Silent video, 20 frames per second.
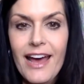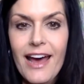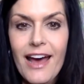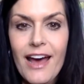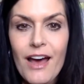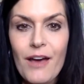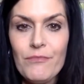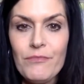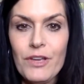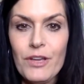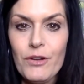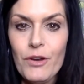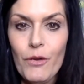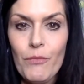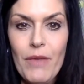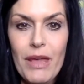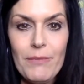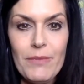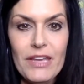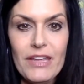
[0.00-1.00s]
Um, you know,
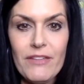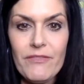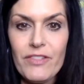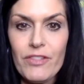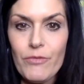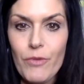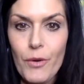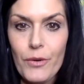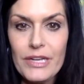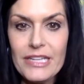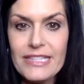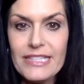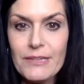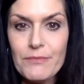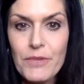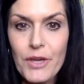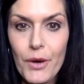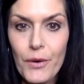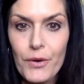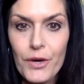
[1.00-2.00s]
maybe even throw it in
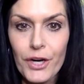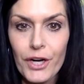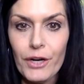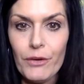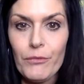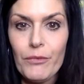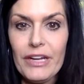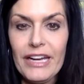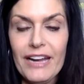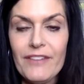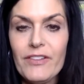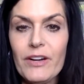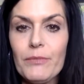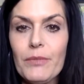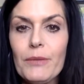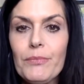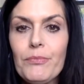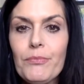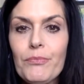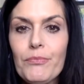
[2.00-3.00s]
some yogurt, whatever,
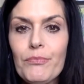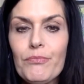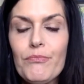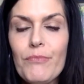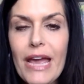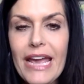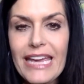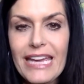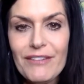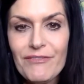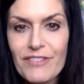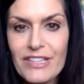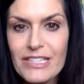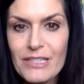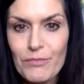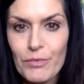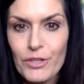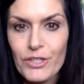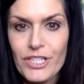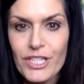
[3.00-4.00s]
but make it
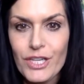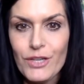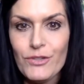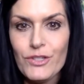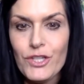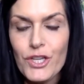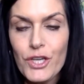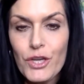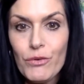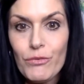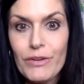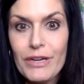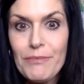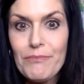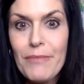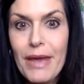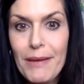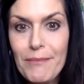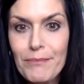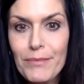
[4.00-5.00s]
visible to you so you
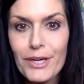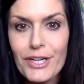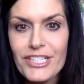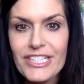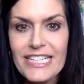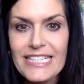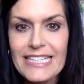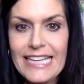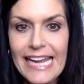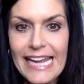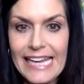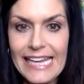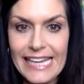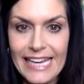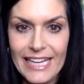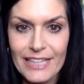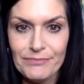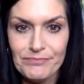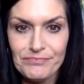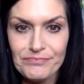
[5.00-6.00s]
remember to take
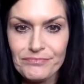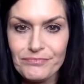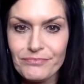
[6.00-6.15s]
it.